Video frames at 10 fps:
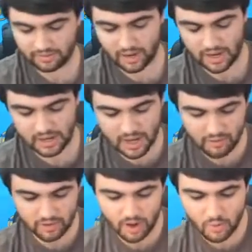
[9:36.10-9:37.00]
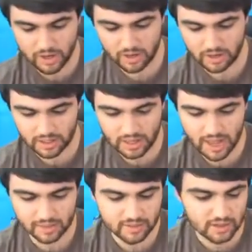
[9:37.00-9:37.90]
Right. You never know what you're going to
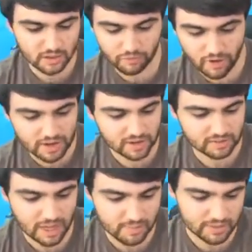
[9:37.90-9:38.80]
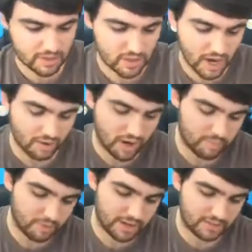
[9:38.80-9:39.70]
get. This is the fun and excitement that
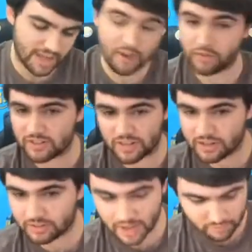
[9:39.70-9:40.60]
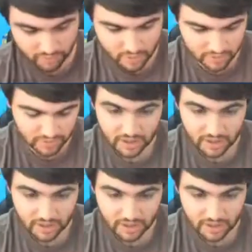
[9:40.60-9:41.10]
JRI brings every single night, folks.